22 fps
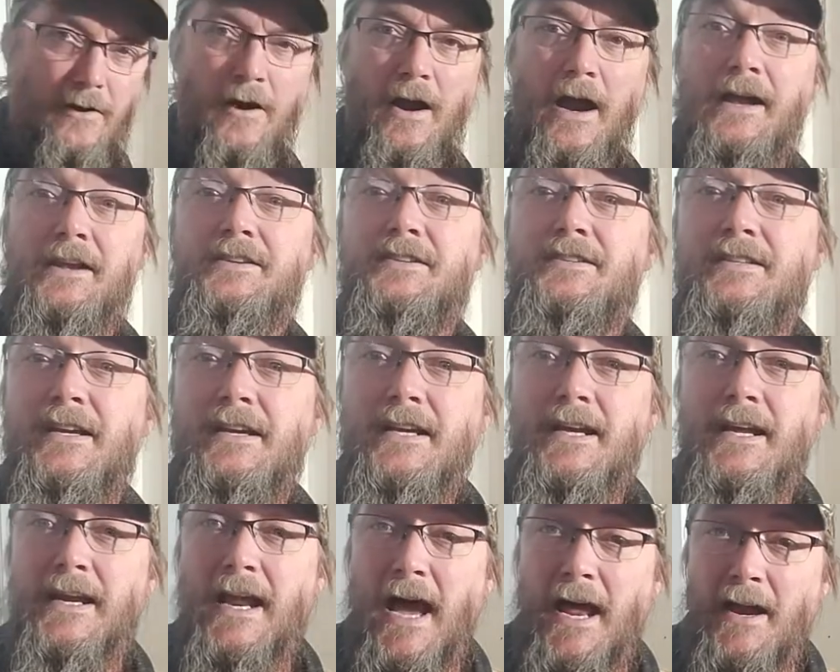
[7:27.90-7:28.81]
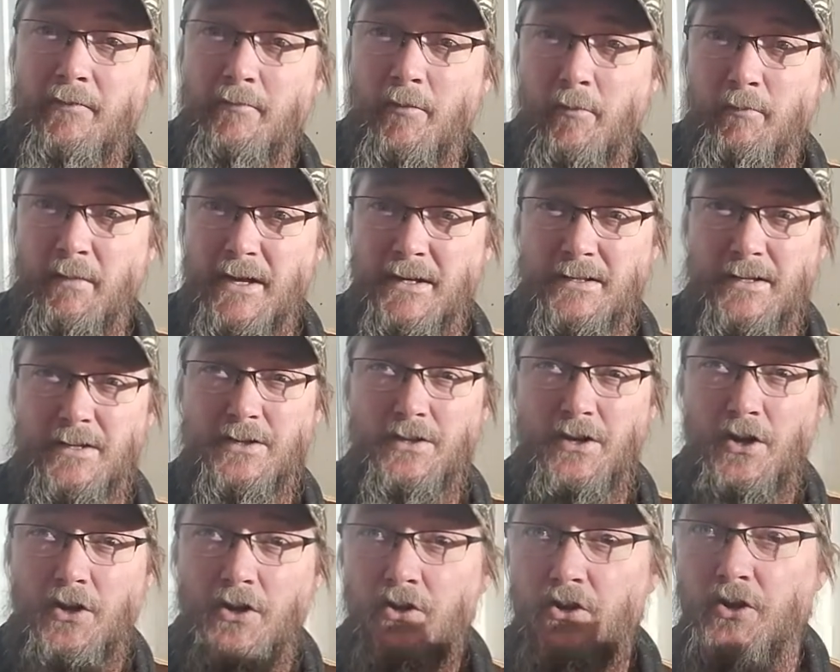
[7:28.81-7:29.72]
right, second item of business.
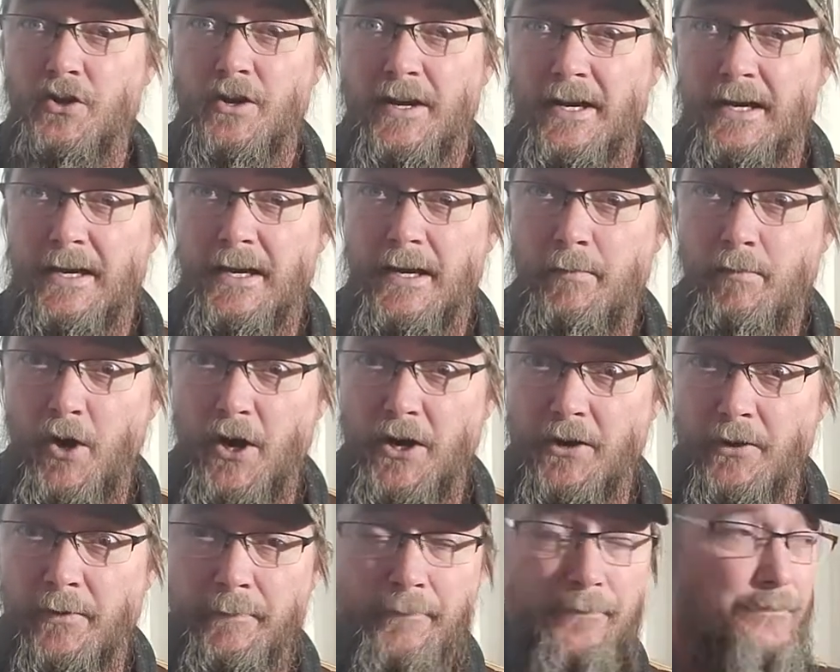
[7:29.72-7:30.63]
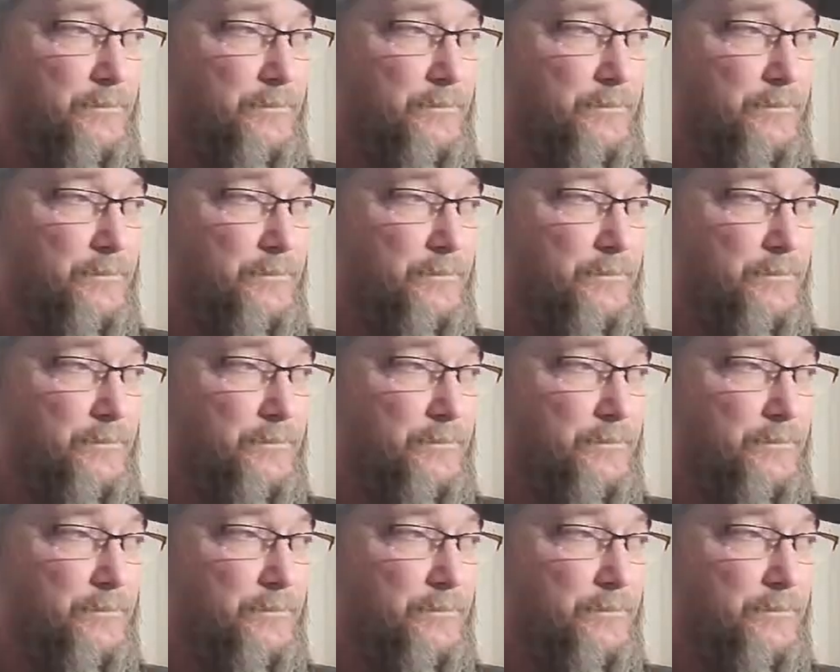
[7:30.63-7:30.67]
You're gonna need a breaker.